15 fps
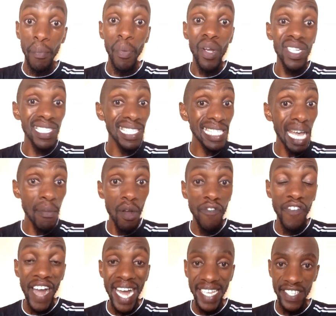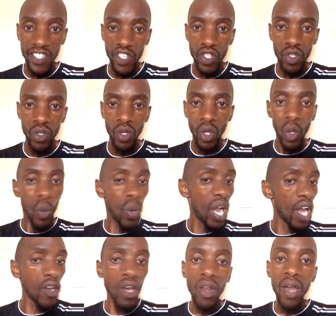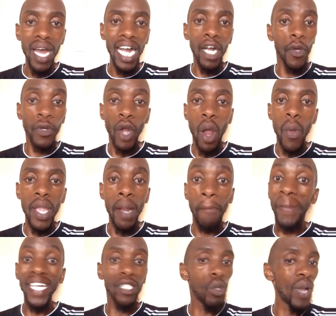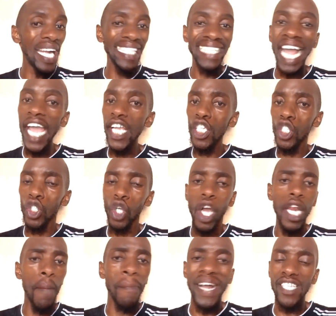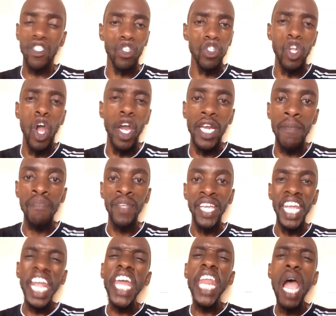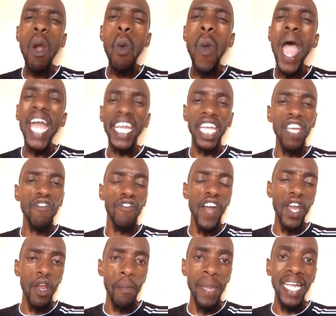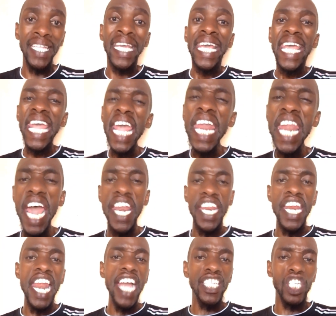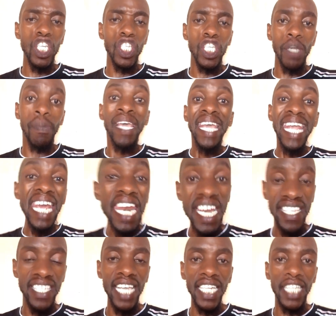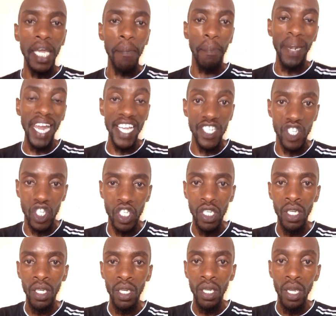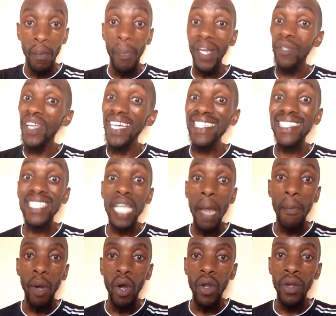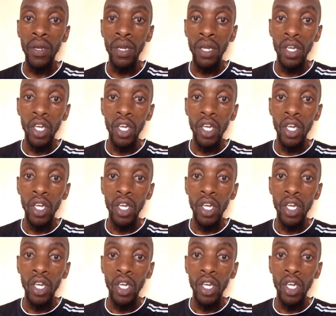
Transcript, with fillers: Because some of us, we are no longer growing, but we are dying slowly but slowly in a work environment, in a relationship, in a certain place. But you are stubborn